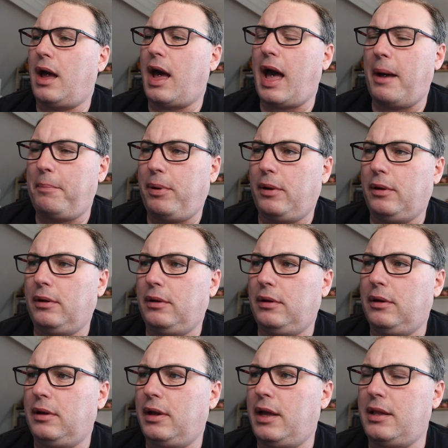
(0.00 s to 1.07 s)
Apple,
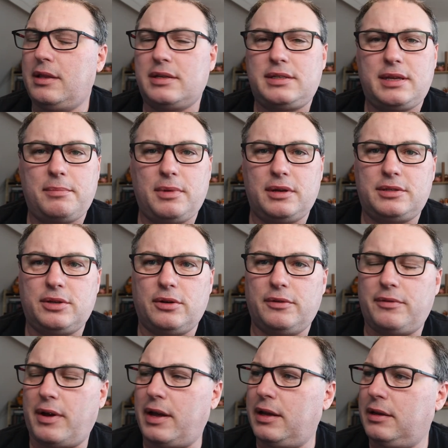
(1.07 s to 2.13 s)
in a similar sort
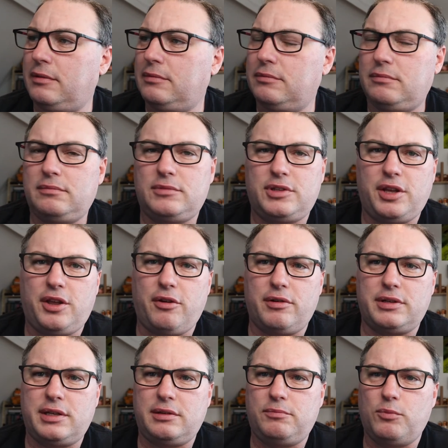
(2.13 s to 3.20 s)
of vein,
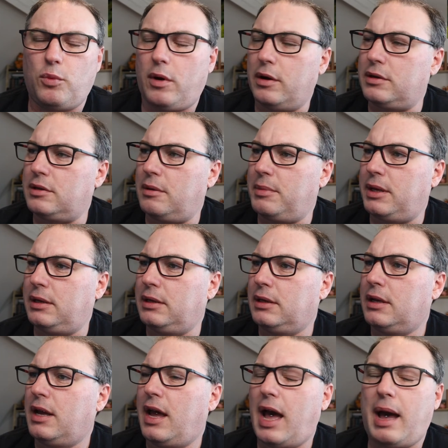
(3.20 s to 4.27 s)
security-wise, I mean,
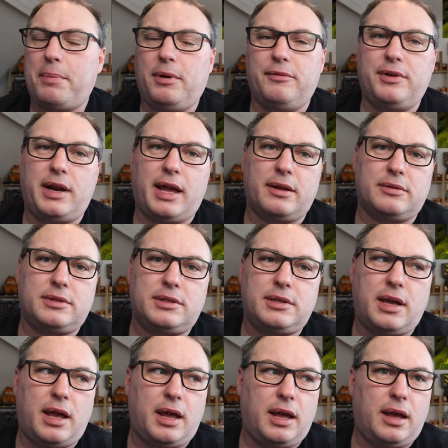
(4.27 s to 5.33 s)
Apple have announced
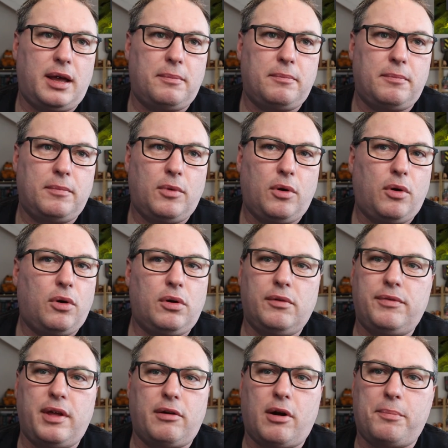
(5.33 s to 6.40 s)
all
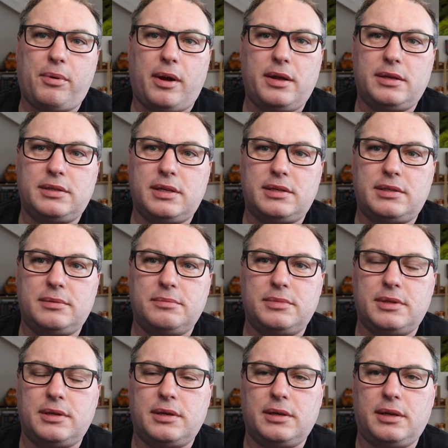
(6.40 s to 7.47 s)
of their operating
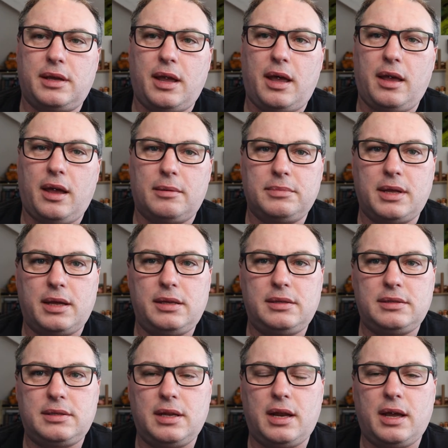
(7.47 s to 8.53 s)
systems are getting
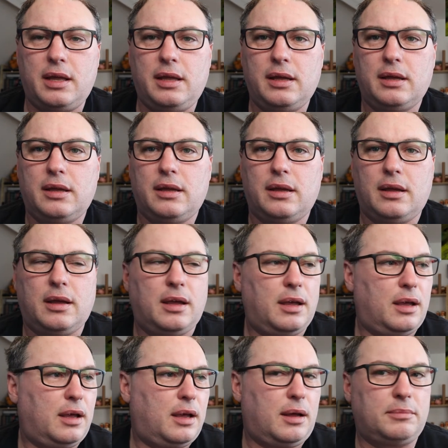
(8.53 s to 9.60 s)
updates today.
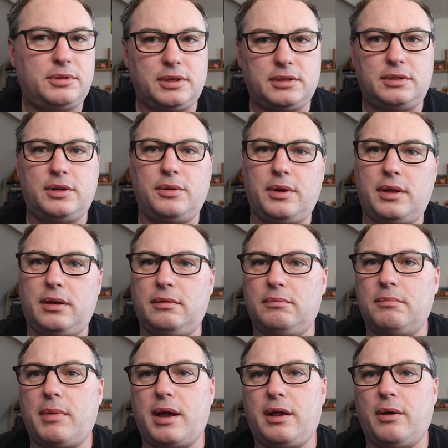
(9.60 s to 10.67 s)
I'm just
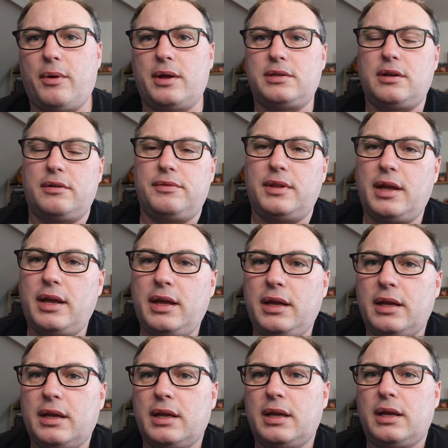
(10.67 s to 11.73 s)
doing macOS over there.
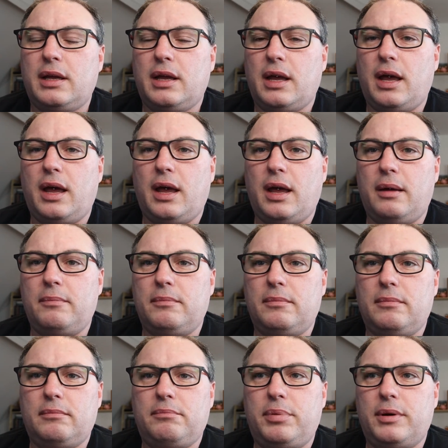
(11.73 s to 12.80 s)

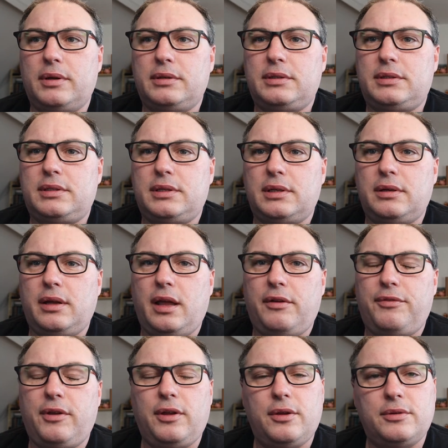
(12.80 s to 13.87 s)
But
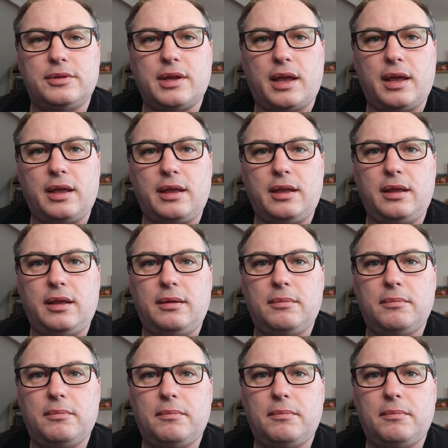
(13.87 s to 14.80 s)
if you use a